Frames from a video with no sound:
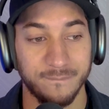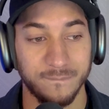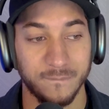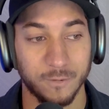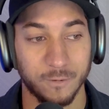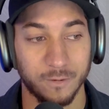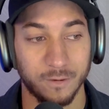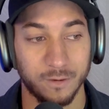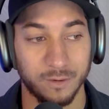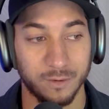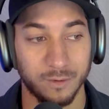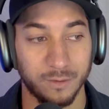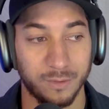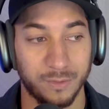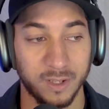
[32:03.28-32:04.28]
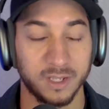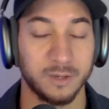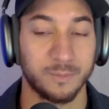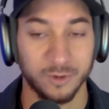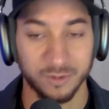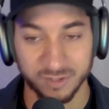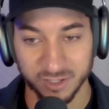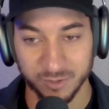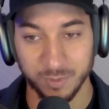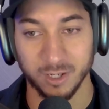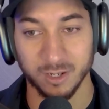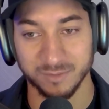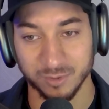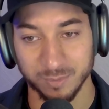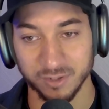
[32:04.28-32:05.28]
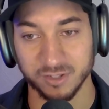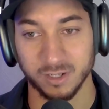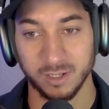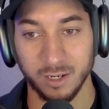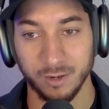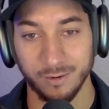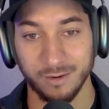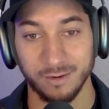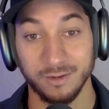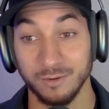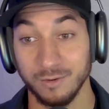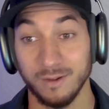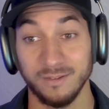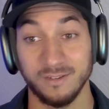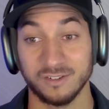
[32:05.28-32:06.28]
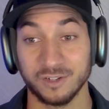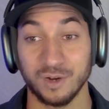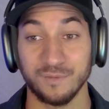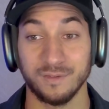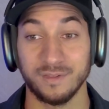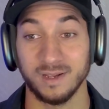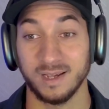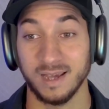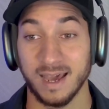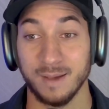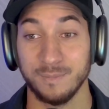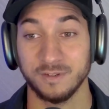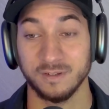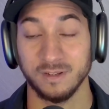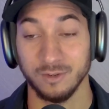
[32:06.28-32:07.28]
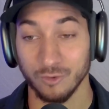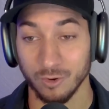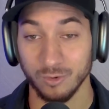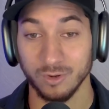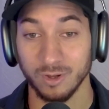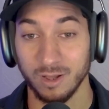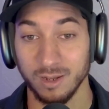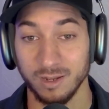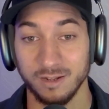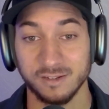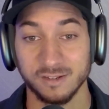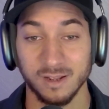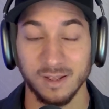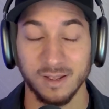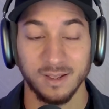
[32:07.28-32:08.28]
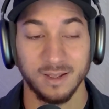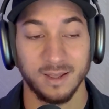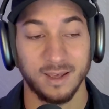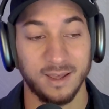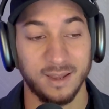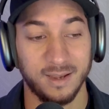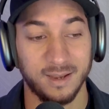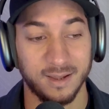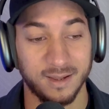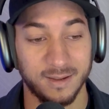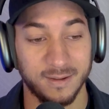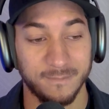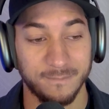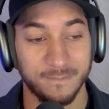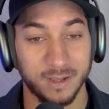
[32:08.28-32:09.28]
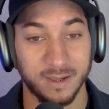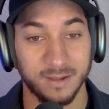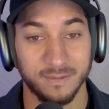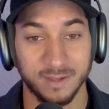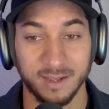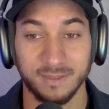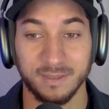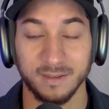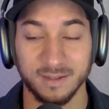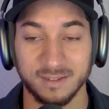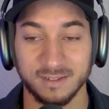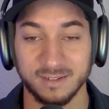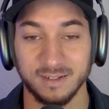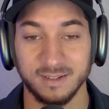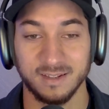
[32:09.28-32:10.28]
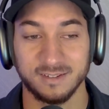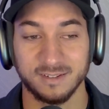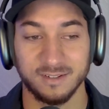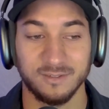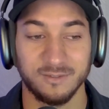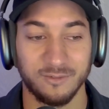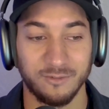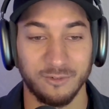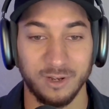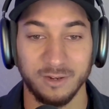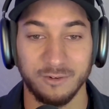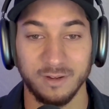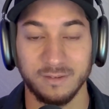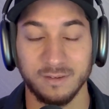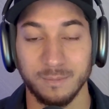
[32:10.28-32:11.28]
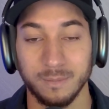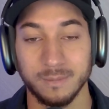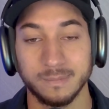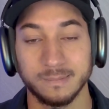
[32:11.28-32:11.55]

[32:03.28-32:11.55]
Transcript: your thinking process becomes much clearer. You discover the gaps in your own knowledge. And I think that's a really great tip.